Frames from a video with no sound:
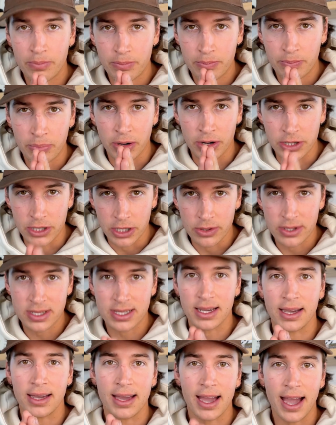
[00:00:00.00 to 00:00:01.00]

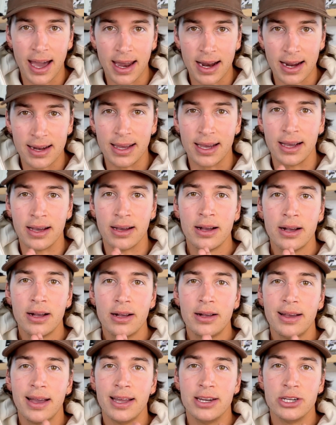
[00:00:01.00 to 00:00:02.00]
producing, editing,
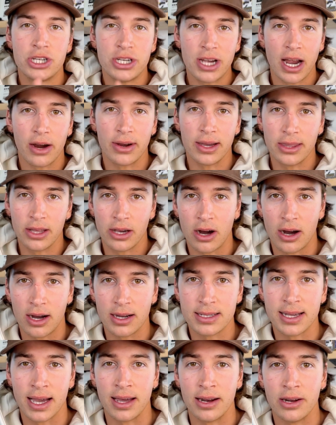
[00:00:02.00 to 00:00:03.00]
and sharing the
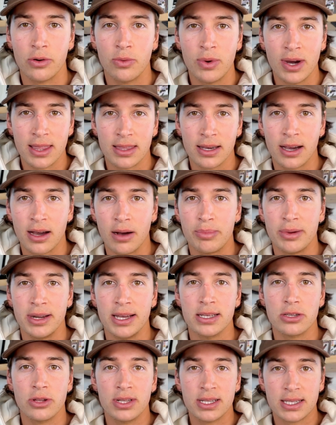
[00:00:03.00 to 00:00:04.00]
content with the
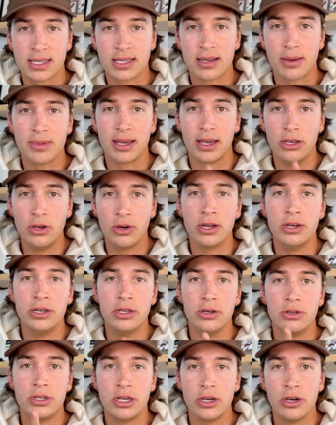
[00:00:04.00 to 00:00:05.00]
company. So this is something that you can
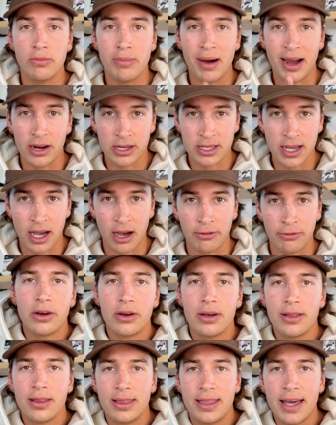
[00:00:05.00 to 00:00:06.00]
do too by yourself.
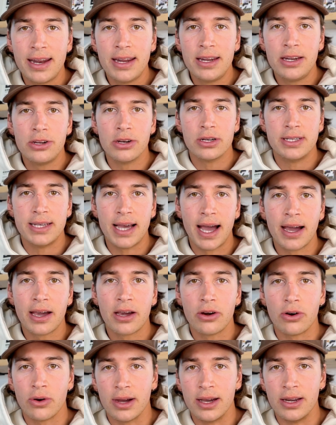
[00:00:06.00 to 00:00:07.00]
Then in your
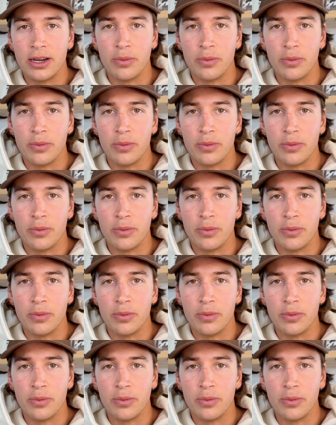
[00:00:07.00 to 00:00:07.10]
deck or in your